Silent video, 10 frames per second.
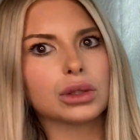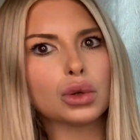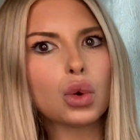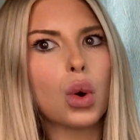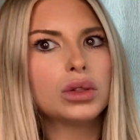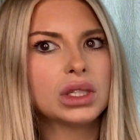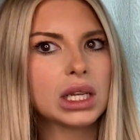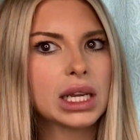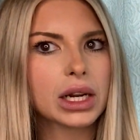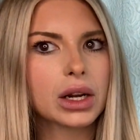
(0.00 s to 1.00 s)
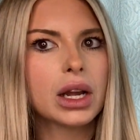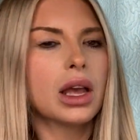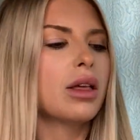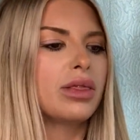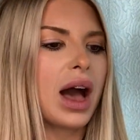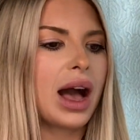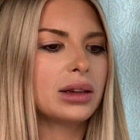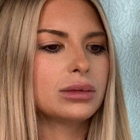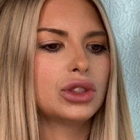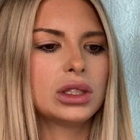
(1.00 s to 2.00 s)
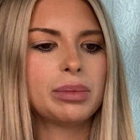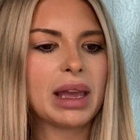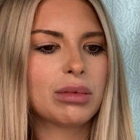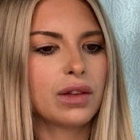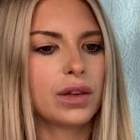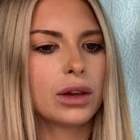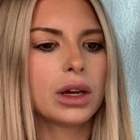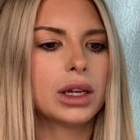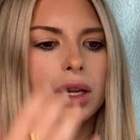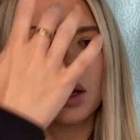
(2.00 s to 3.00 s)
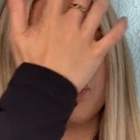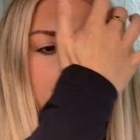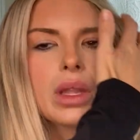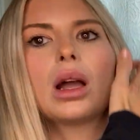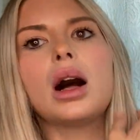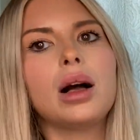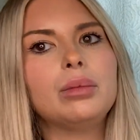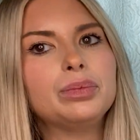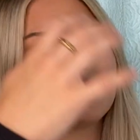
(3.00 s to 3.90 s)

little quotes in here that just make me feel good. Not